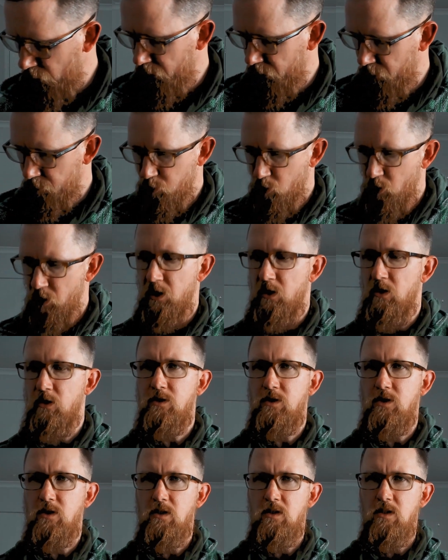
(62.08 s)
of the
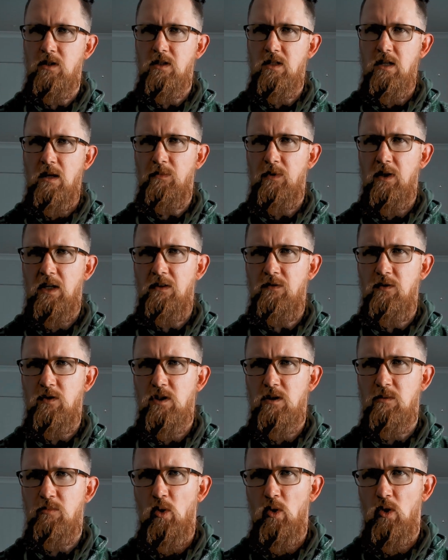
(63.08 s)
Preons, just as something even
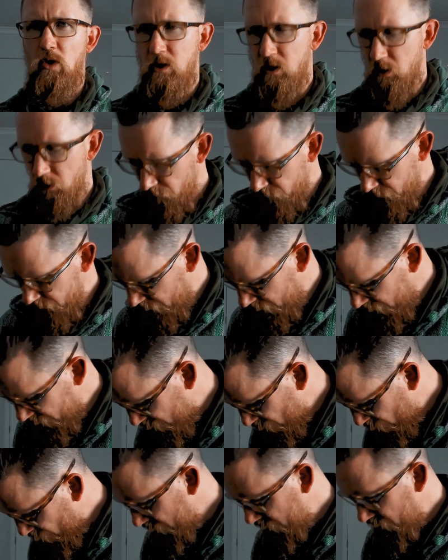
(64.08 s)
smaller. You know, this just
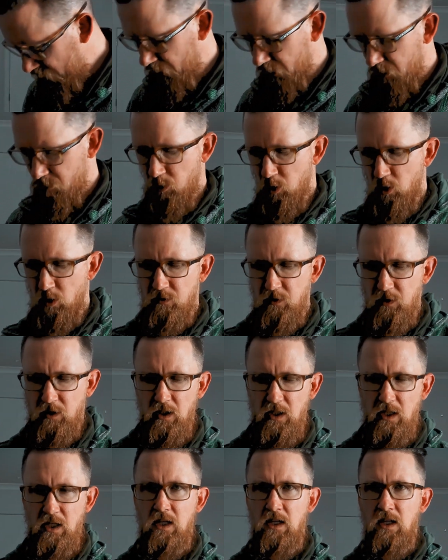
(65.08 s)
always sits
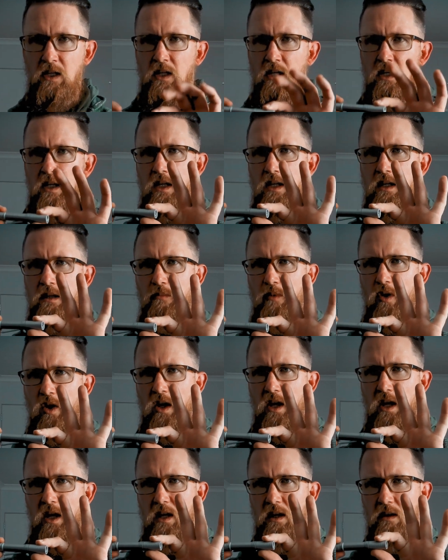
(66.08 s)
perfectly in
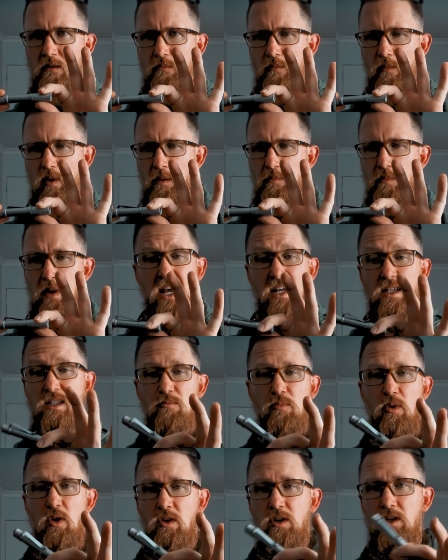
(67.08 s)
my pants
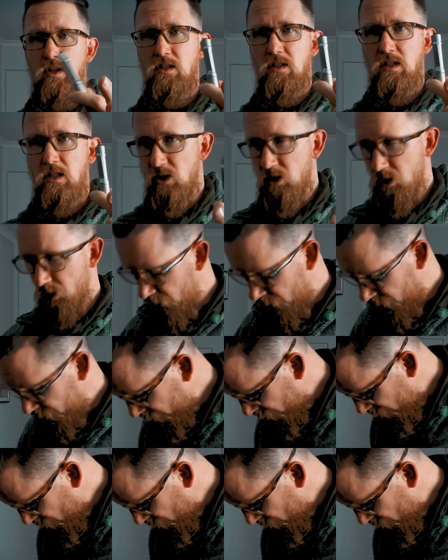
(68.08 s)
pocket. Essentially on the